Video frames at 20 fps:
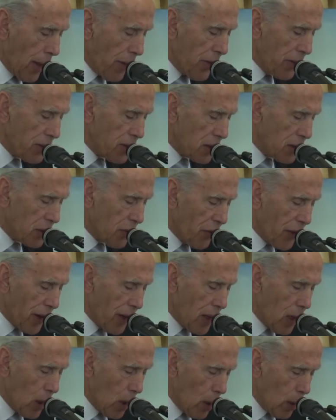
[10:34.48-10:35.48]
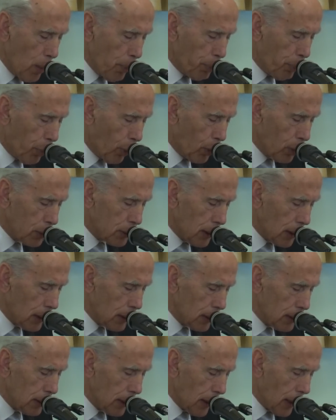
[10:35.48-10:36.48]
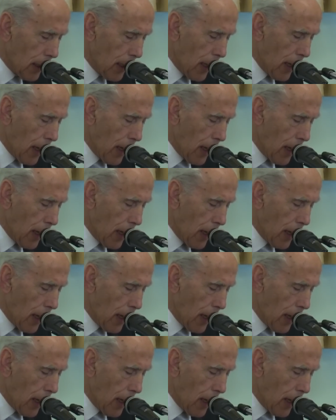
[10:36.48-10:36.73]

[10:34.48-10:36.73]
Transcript: This is very important